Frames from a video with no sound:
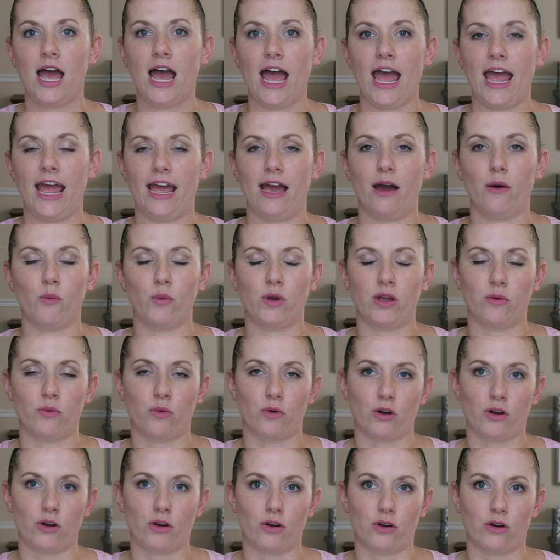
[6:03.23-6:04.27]
And we
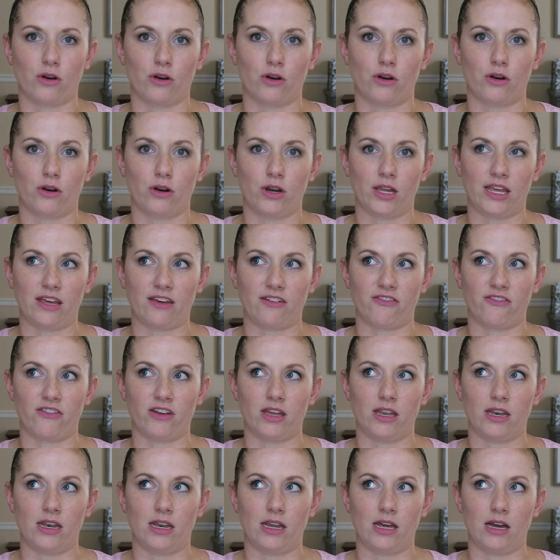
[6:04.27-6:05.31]
were
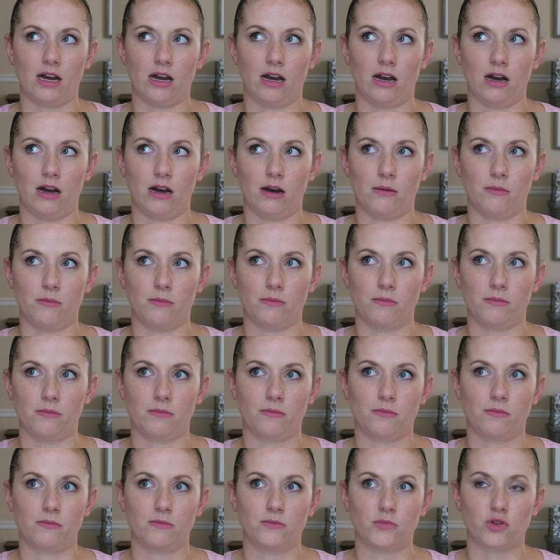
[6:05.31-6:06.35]
given
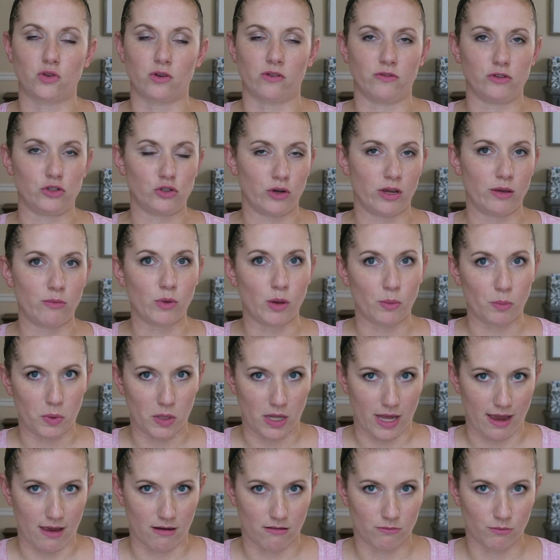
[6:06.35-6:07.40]
sort of a treatment
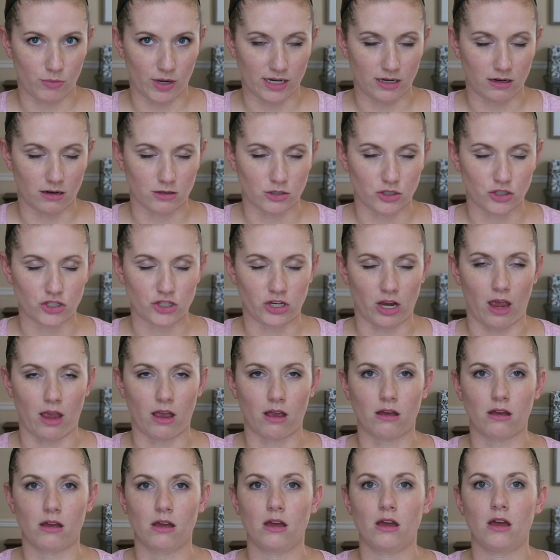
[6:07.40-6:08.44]
plan by Dr. Chang.